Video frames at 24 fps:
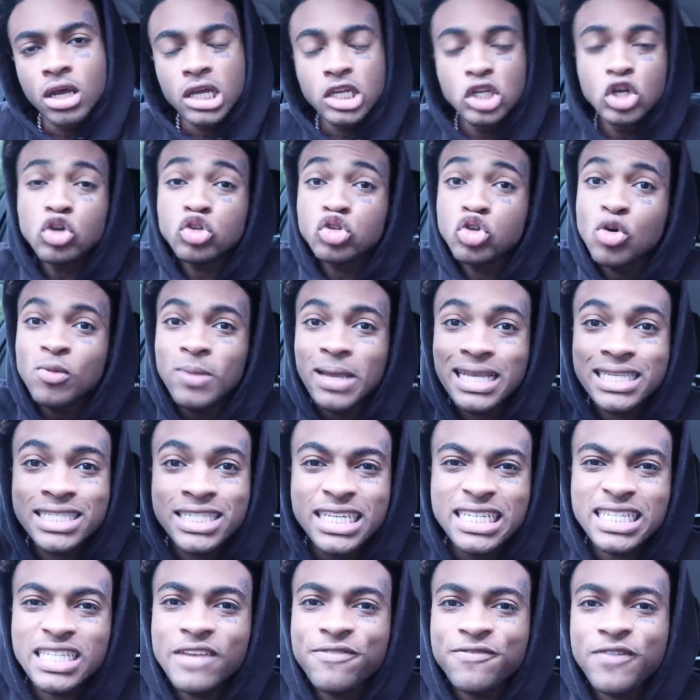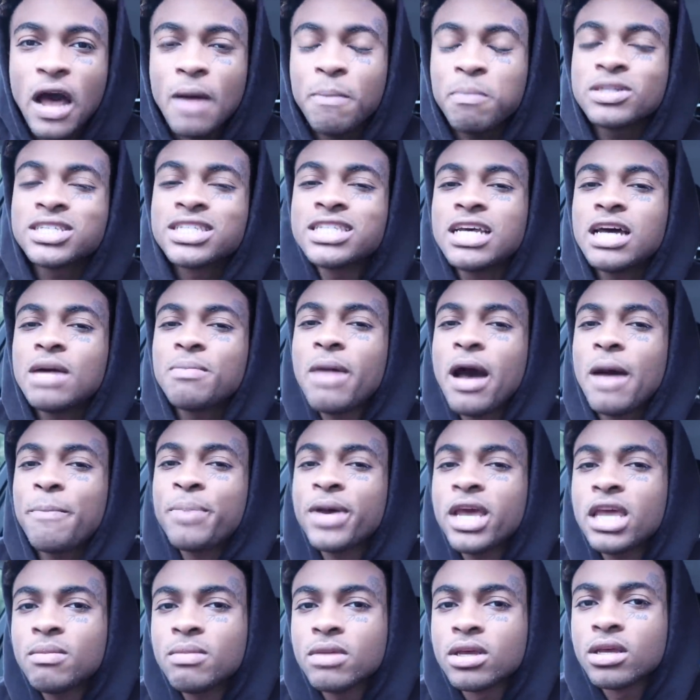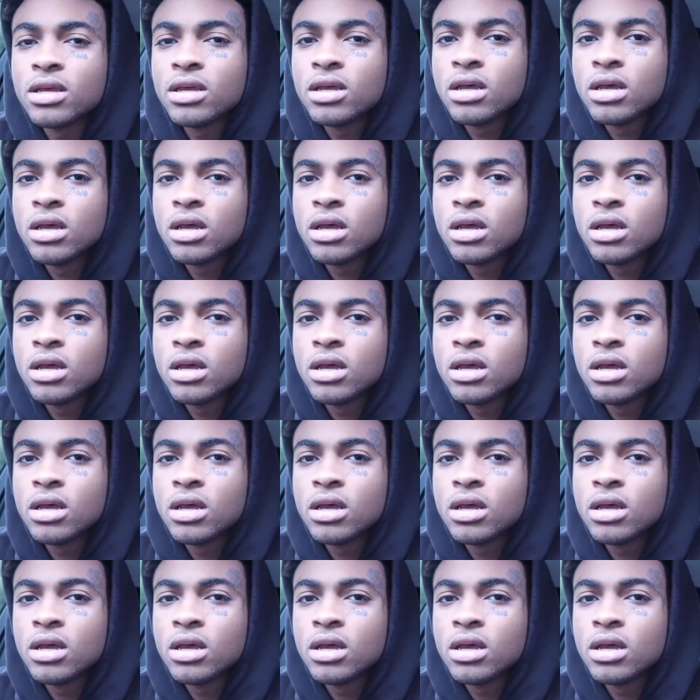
YouTube gets 65% of my payment